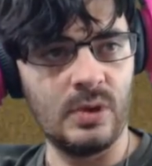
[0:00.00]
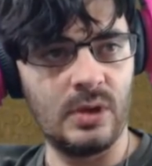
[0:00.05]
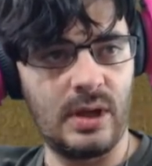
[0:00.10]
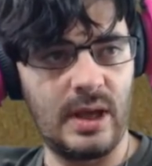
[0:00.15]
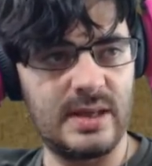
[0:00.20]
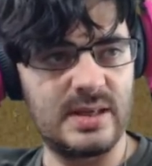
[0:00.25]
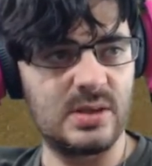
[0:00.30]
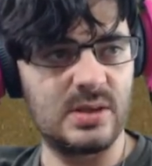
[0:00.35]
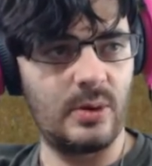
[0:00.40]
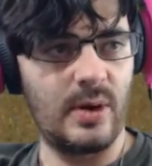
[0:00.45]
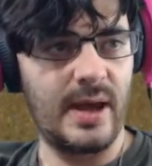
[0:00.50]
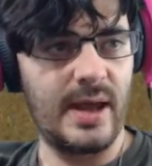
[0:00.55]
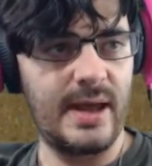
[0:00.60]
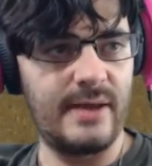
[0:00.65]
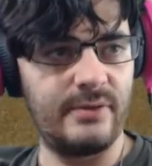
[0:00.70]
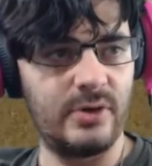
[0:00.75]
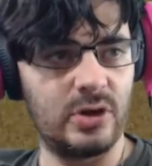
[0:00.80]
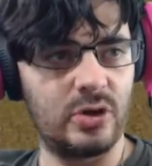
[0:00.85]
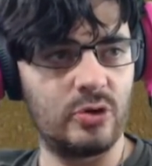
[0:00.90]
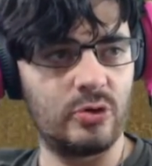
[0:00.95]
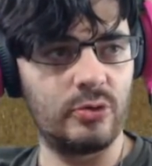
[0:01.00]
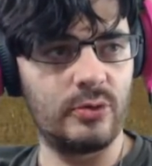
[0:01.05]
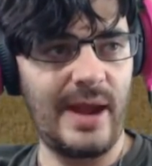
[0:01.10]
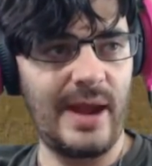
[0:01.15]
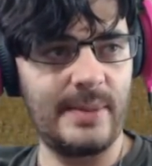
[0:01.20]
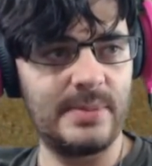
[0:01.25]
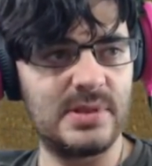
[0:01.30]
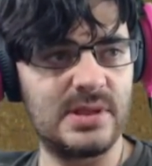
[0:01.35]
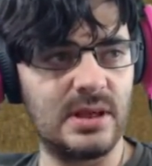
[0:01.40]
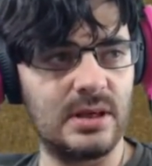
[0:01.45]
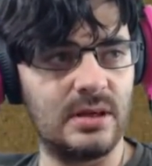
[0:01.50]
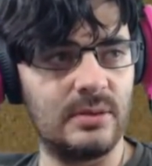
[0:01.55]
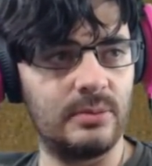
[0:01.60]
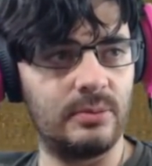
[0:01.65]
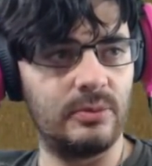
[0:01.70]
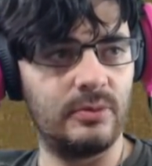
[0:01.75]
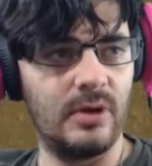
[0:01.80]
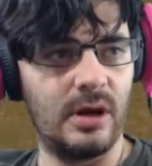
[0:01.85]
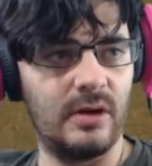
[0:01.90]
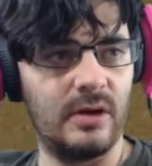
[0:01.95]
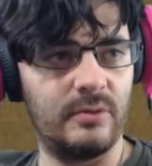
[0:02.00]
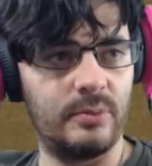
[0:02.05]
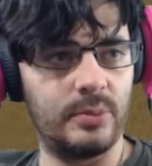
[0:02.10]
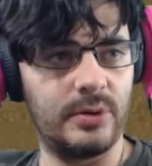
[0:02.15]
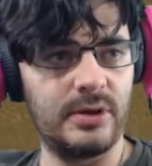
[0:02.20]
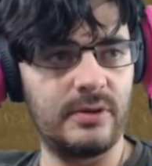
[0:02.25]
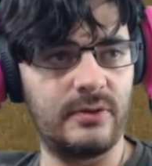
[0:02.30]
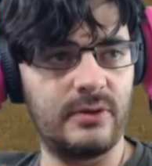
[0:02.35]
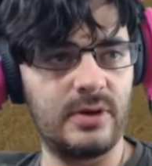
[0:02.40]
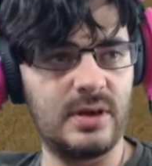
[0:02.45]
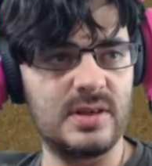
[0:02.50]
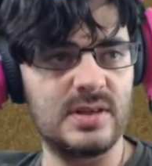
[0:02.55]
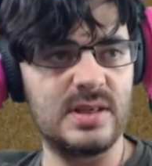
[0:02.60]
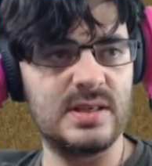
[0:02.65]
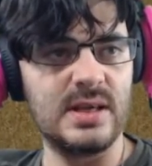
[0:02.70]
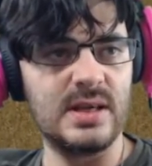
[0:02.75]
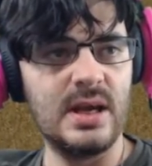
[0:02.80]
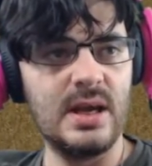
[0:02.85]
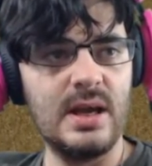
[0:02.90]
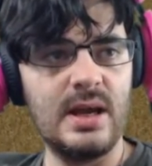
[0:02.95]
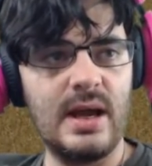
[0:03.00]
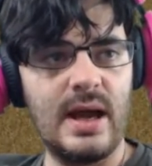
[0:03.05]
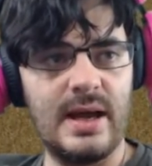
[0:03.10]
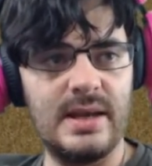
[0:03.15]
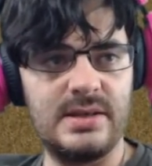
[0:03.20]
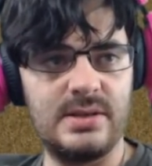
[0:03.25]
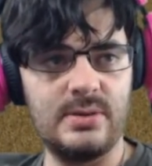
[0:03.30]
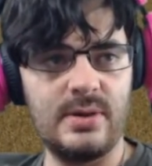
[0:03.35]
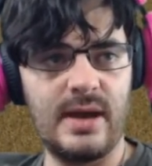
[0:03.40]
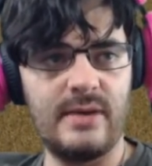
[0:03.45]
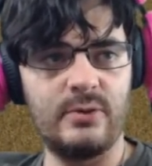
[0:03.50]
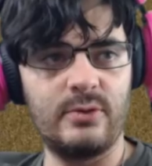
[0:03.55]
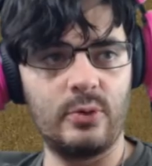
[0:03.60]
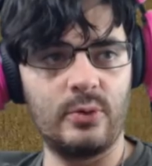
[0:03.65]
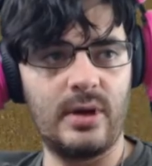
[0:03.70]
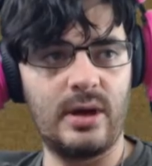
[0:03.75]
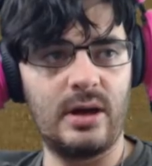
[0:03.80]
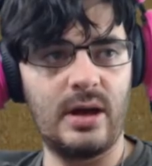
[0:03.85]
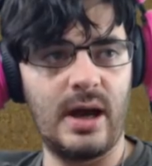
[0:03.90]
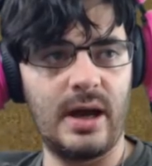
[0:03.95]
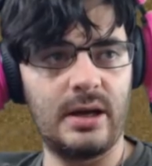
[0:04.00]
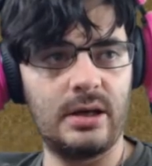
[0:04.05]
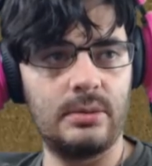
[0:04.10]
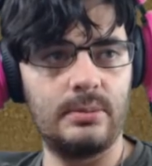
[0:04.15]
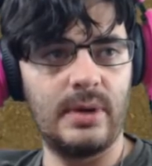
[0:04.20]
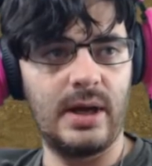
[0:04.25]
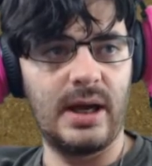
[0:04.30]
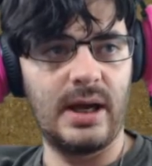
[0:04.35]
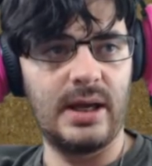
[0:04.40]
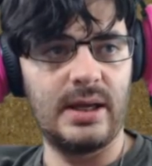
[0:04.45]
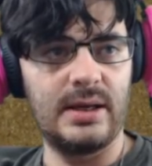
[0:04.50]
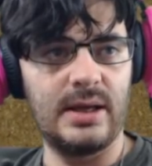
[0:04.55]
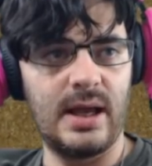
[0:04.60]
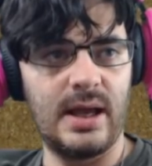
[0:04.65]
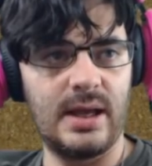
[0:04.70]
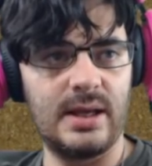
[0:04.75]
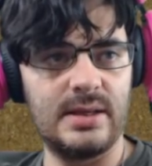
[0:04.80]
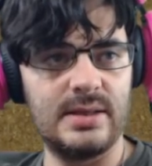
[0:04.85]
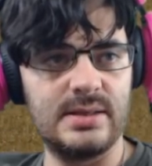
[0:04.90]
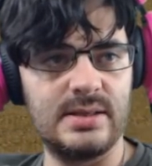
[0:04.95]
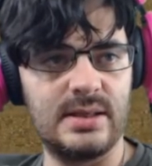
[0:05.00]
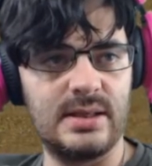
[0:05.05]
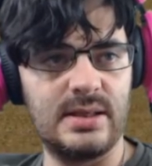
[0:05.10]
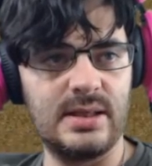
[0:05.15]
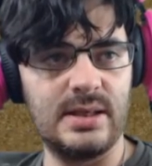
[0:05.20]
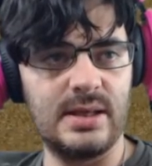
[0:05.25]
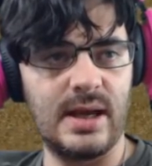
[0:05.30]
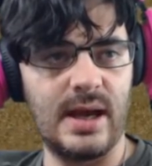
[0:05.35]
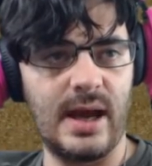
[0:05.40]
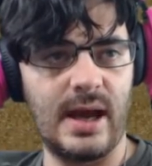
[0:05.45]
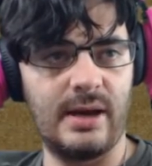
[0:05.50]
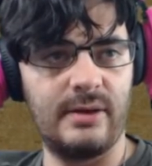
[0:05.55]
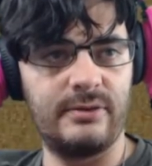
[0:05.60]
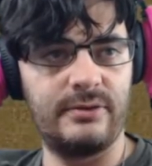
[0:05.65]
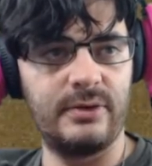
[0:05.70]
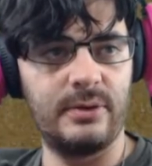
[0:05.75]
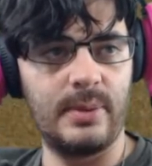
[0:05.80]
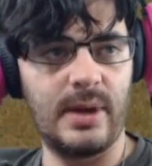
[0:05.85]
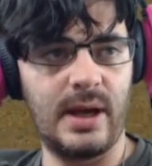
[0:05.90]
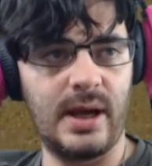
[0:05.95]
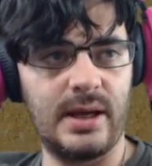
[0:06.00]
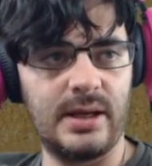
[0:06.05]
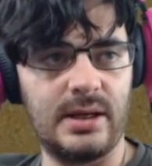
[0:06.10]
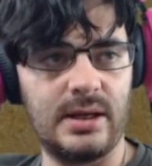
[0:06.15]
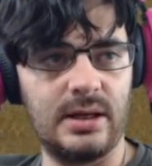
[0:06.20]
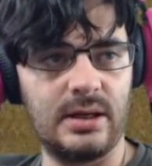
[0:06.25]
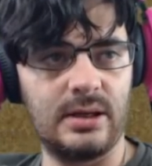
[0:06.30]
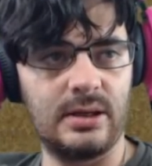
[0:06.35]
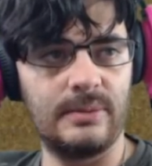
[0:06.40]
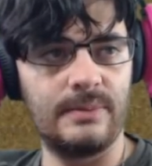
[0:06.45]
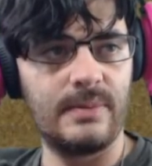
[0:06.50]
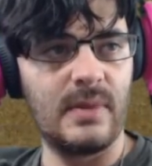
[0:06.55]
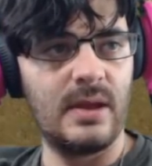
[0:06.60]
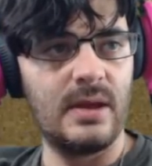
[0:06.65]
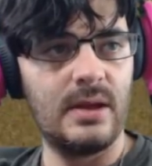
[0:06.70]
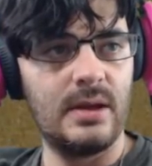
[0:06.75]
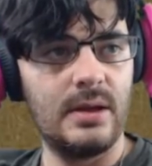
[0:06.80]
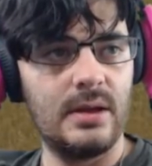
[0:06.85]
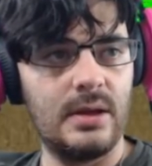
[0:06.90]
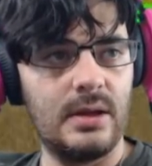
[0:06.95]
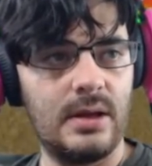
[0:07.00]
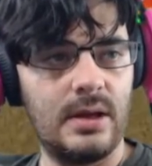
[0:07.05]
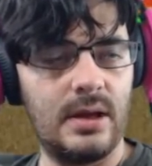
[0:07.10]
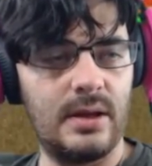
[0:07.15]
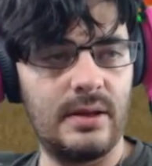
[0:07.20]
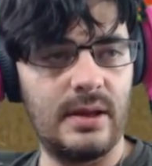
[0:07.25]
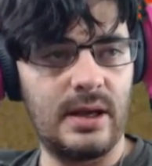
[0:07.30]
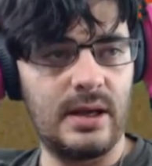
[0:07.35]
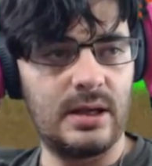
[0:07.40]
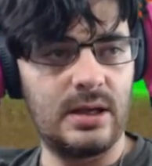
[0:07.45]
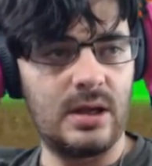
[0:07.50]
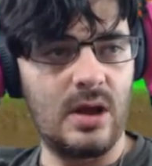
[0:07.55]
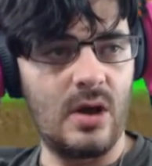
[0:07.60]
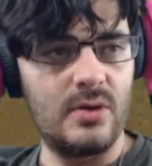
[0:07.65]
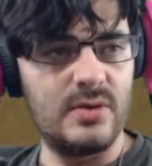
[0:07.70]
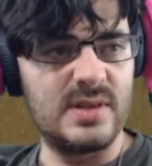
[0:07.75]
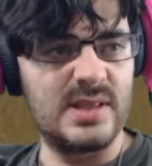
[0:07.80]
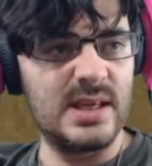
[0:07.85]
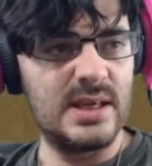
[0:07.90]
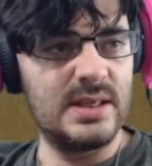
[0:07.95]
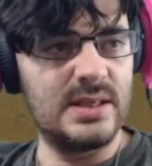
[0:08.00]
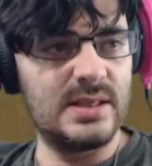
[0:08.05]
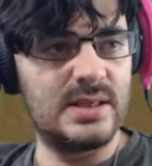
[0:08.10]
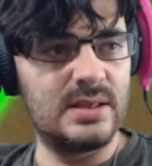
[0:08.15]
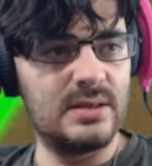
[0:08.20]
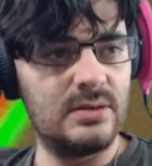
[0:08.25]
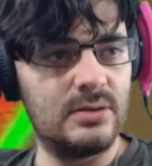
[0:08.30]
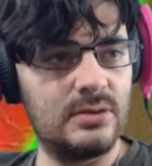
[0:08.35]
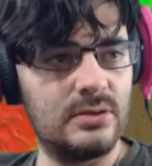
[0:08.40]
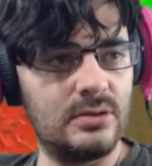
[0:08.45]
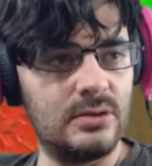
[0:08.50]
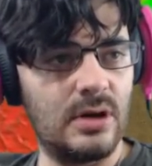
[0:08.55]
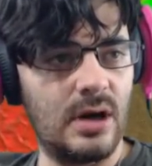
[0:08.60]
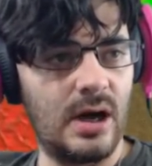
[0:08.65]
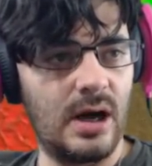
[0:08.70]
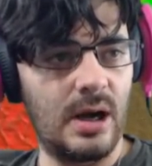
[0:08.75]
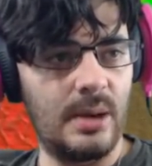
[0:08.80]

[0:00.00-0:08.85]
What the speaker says: Okay, so I have a crap ton of brick furnaces. I do have a rare iron mine and the alpha mine here. And then it goes into